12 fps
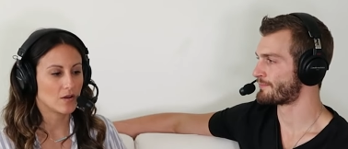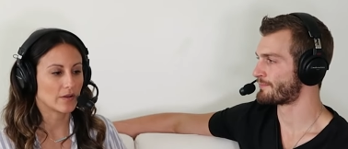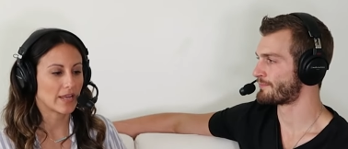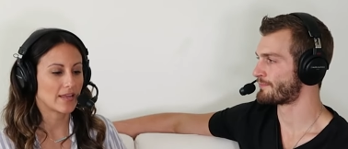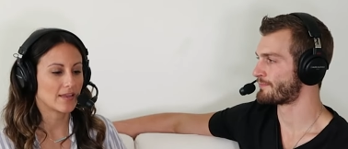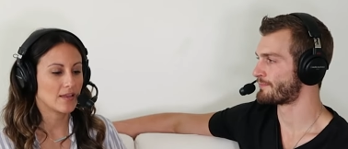
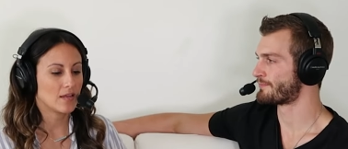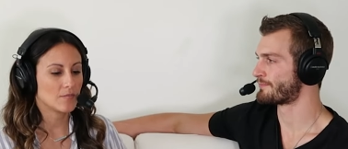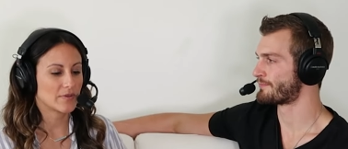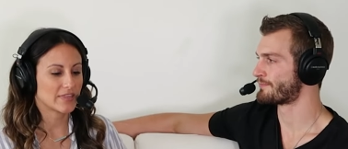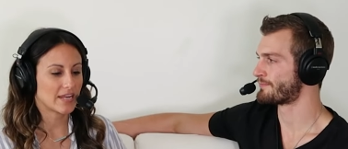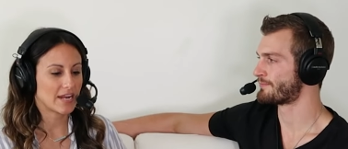Speaker 1: Okay.
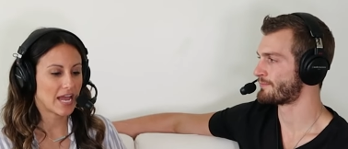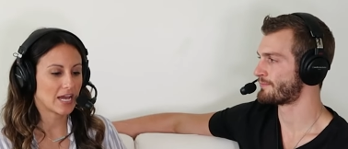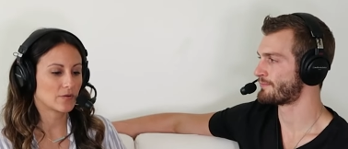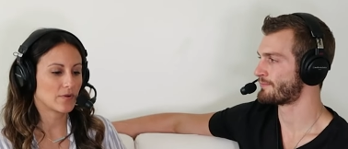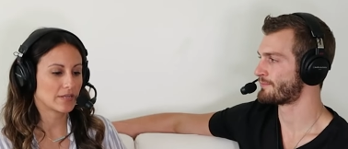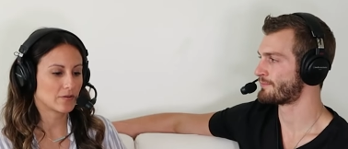But then
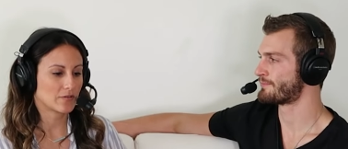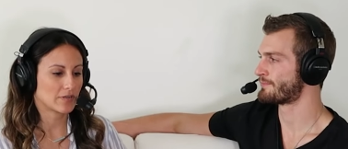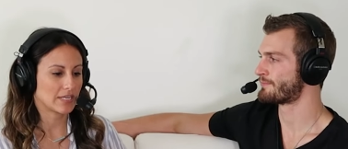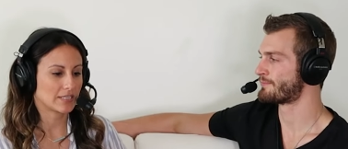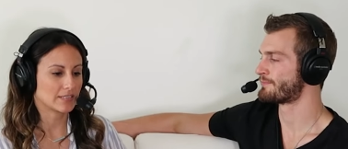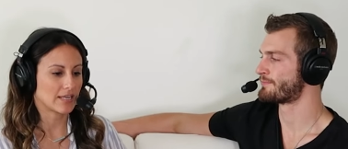how do I
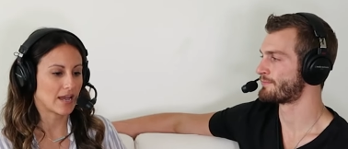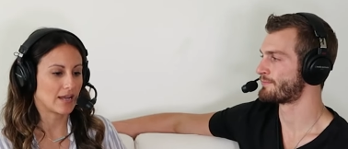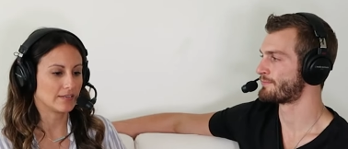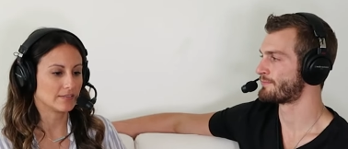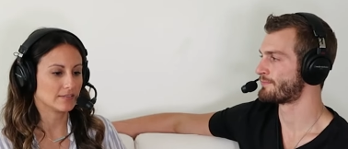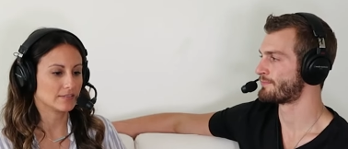create
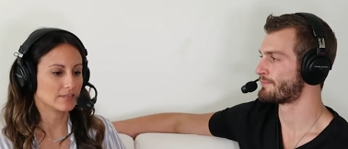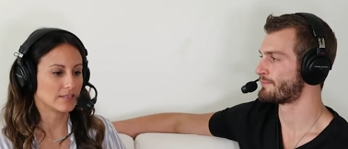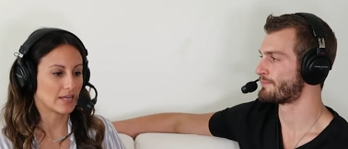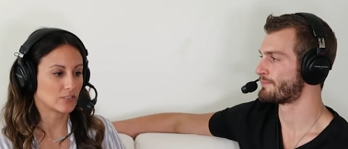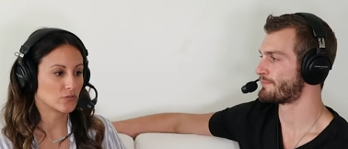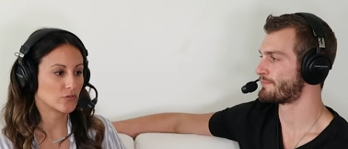that,
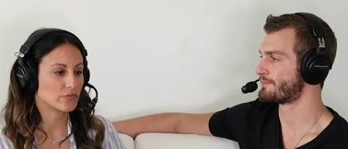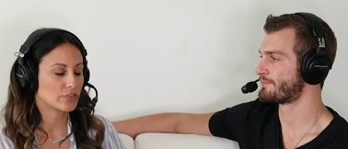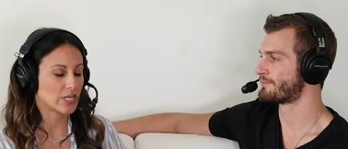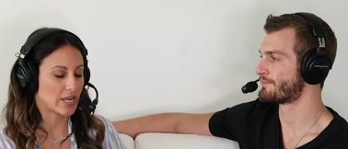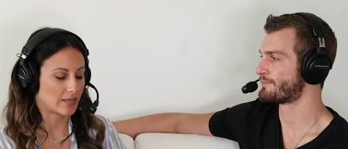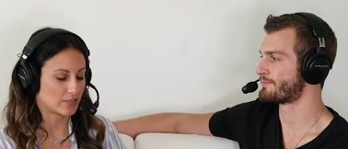that true
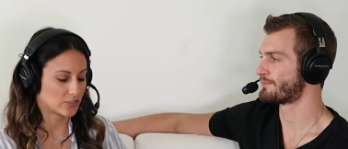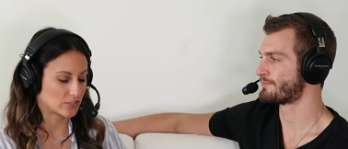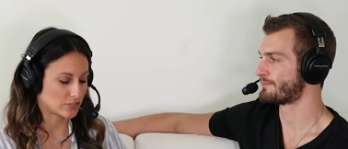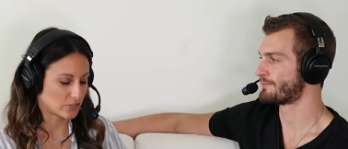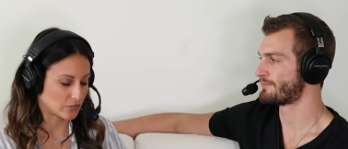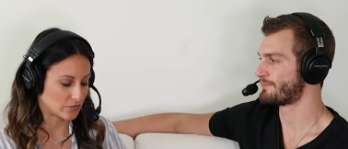
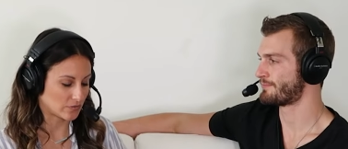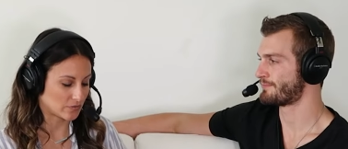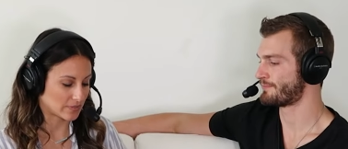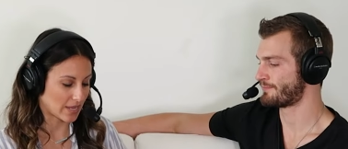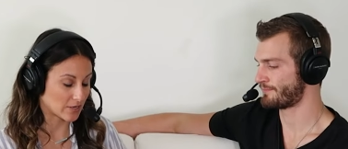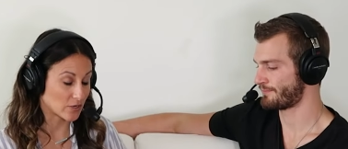change
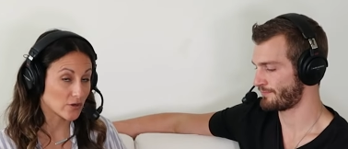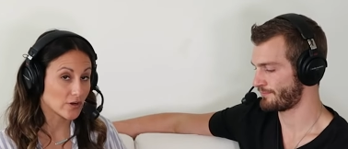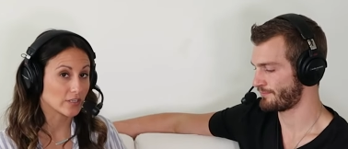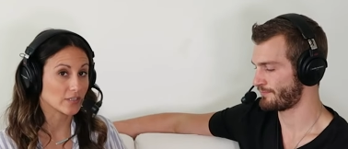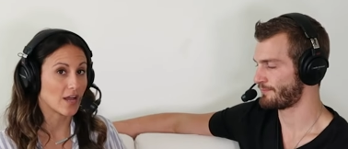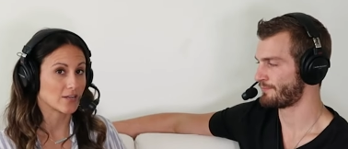to that
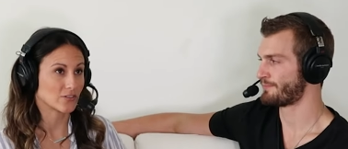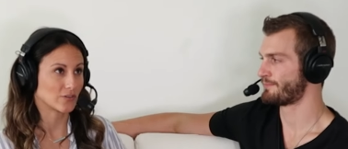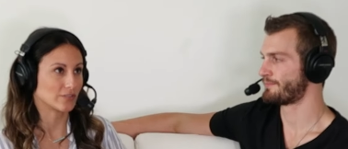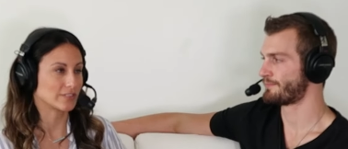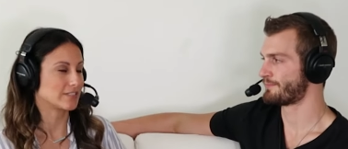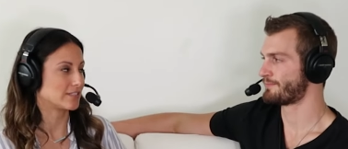
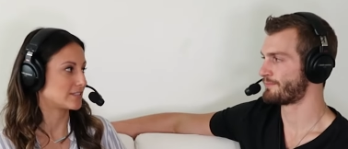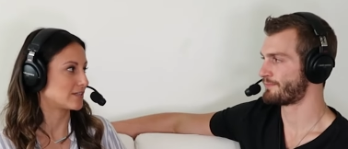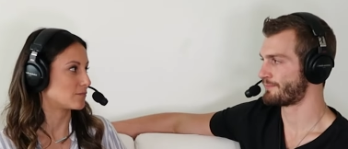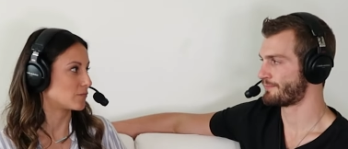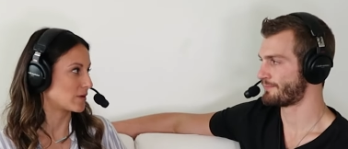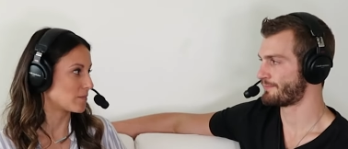neurological
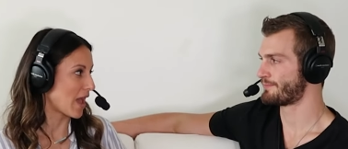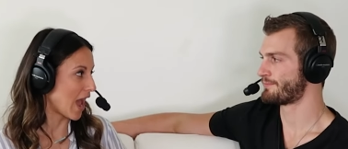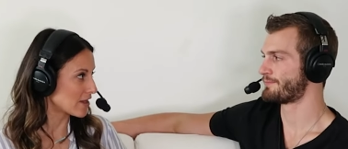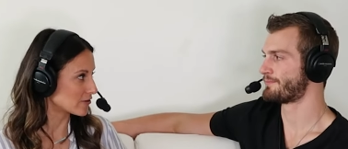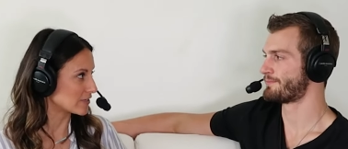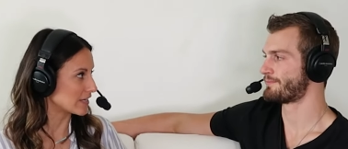system
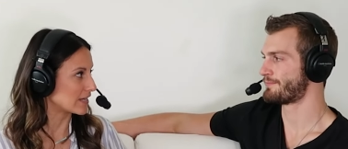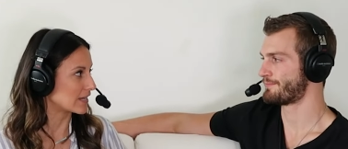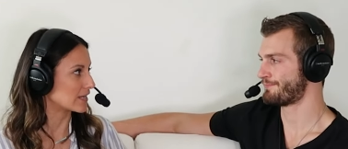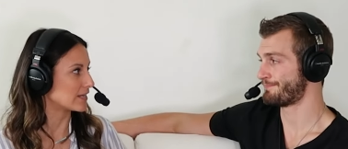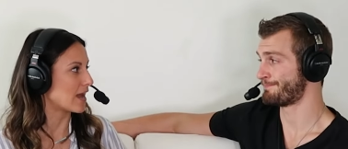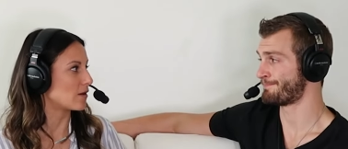
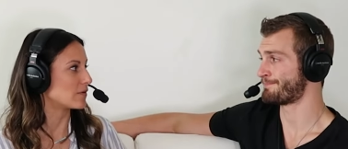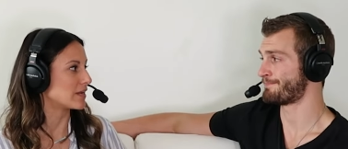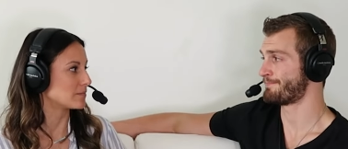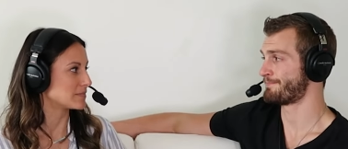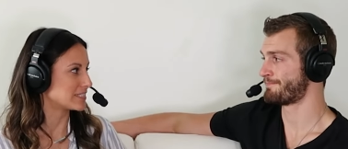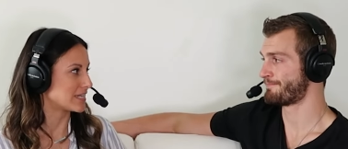repatterning now mm.
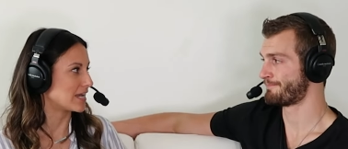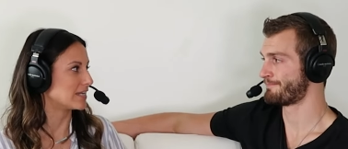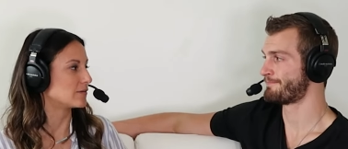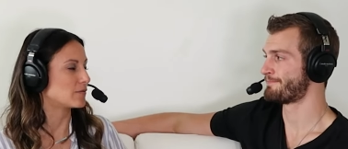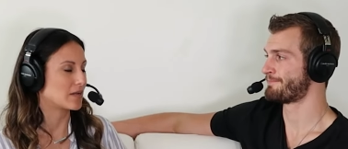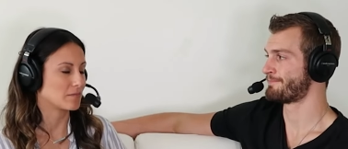when I'm
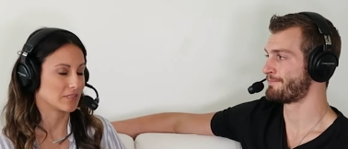standing, when